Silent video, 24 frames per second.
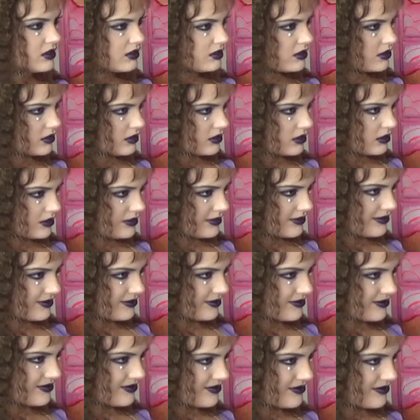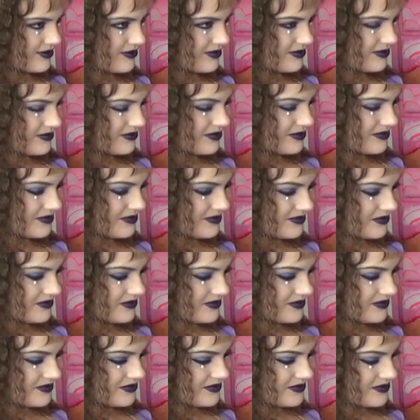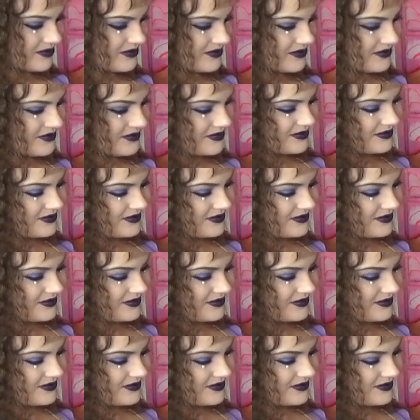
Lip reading: (silence)